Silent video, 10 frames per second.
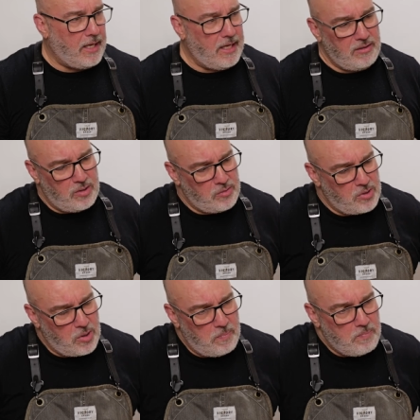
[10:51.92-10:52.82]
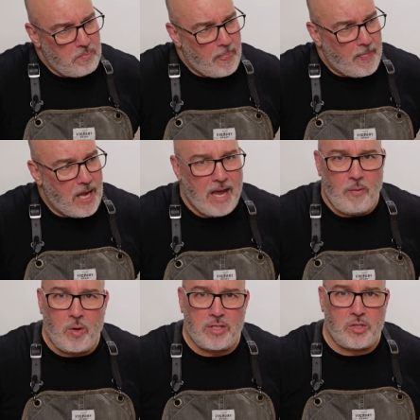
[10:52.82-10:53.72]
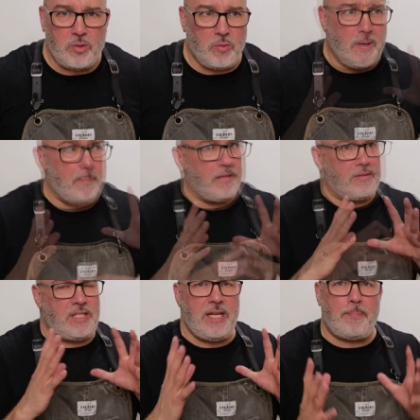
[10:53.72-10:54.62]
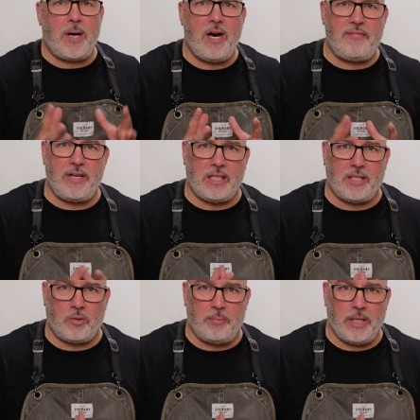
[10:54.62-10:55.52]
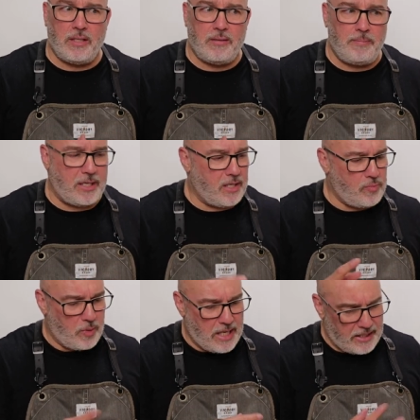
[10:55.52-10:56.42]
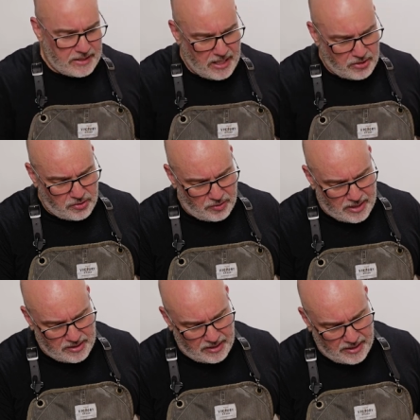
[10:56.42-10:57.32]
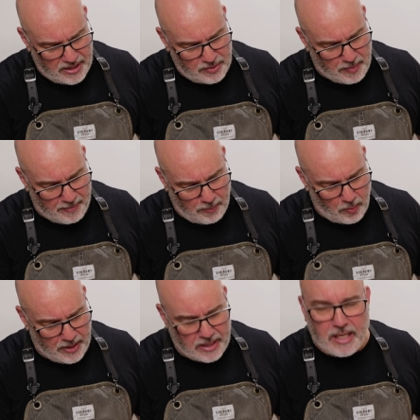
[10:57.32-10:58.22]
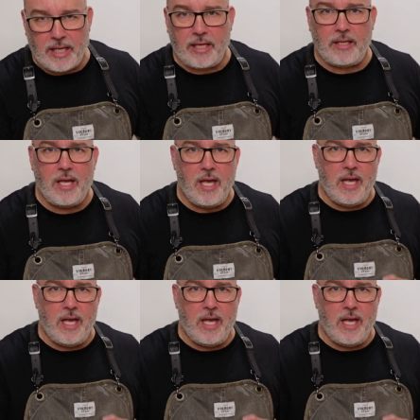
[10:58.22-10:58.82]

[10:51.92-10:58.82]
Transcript: And also, I want to depuff it a little bit, because when I texturize the ends by point cutting it,